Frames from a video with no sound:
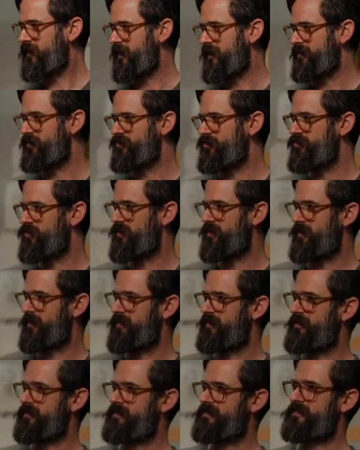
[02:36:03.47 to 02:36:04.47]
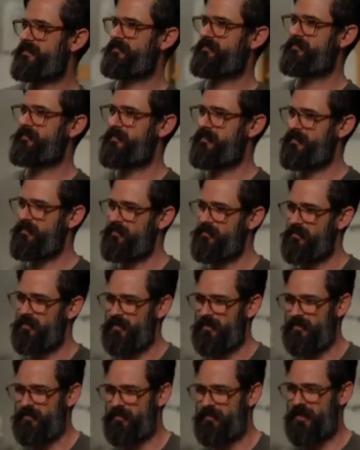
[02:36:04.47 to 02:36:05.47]
Enjoying this.
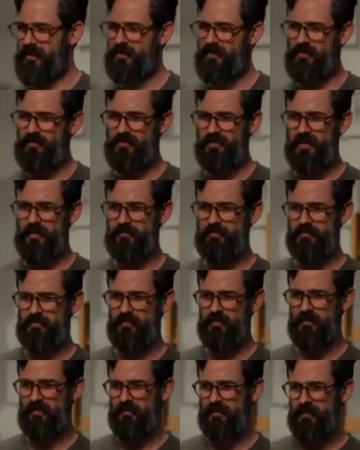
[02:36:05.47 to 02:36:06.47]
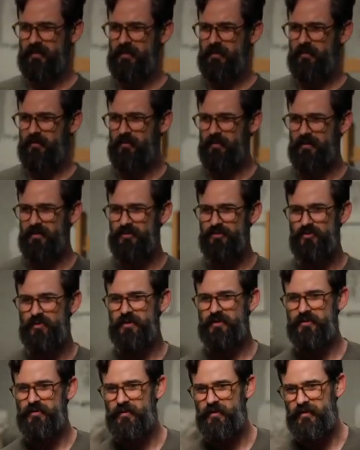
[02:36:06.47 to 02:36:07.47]
Well, thank you, James. We
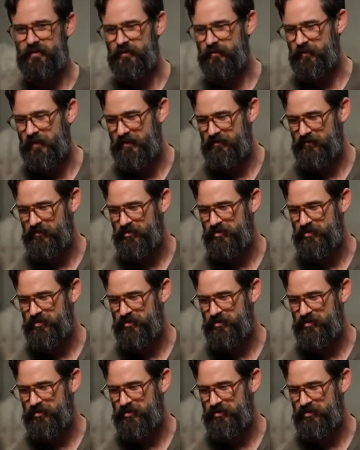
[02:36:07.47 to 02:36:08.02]
enjoy doing them, that's for